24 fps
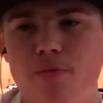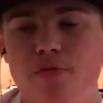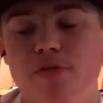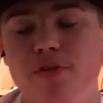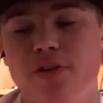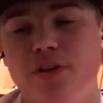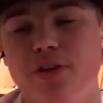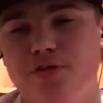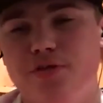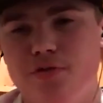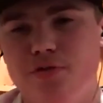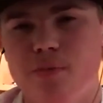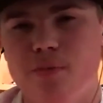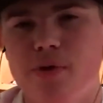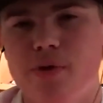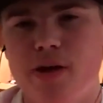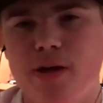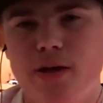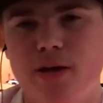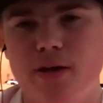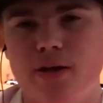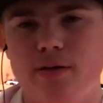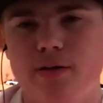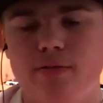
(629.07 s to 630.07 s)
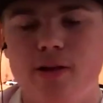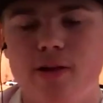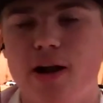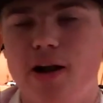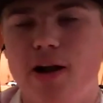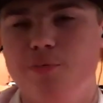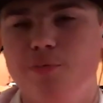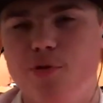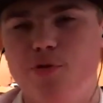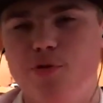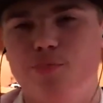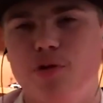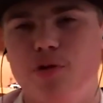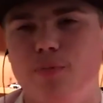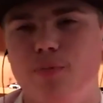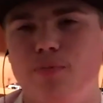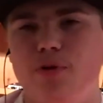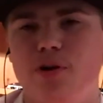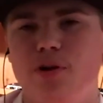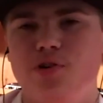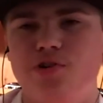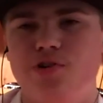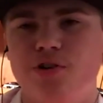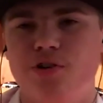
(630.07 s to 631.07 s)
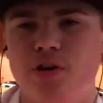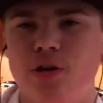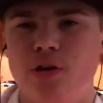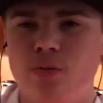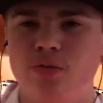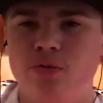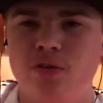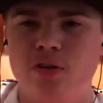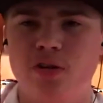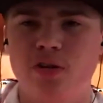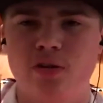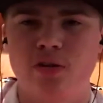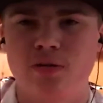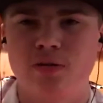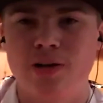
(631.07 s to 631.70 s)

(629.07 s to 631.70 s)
or at least for me, not as much preparation goes in.